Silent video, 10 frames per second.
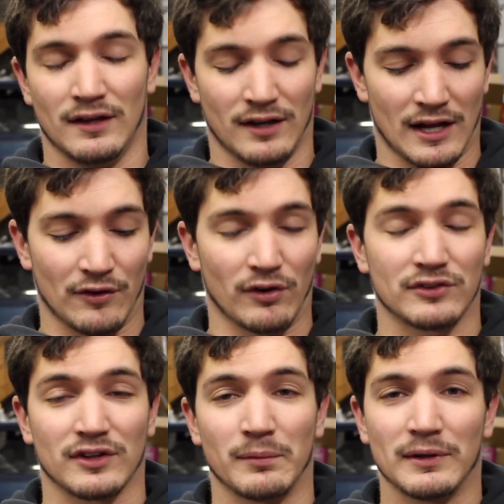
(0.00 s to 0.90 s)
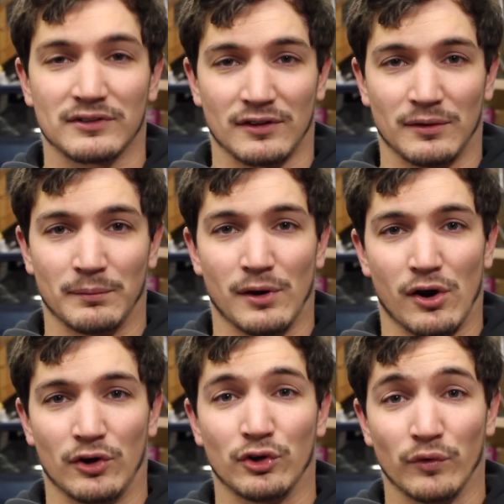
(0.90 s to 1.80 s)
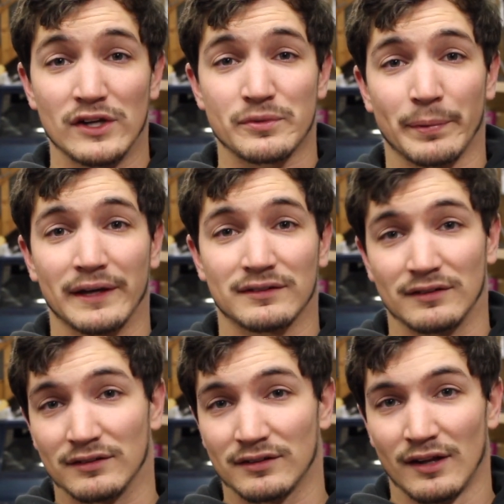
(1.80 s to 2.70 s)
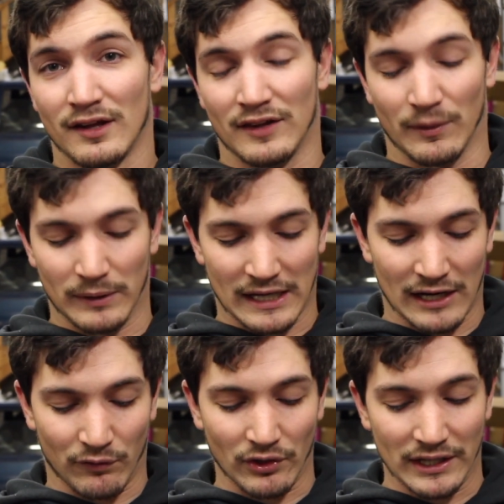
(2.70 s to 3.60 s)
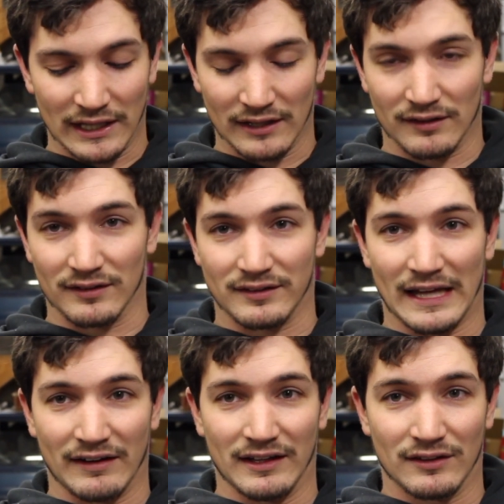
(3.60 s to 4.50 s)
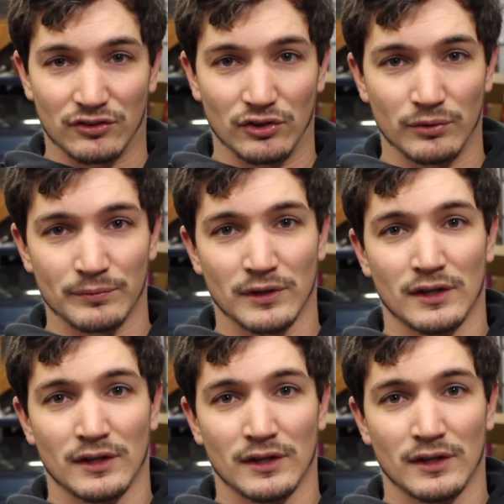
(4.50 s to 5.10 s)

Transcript: Now there are gonna be some hard to reach places that we can't really get this down into.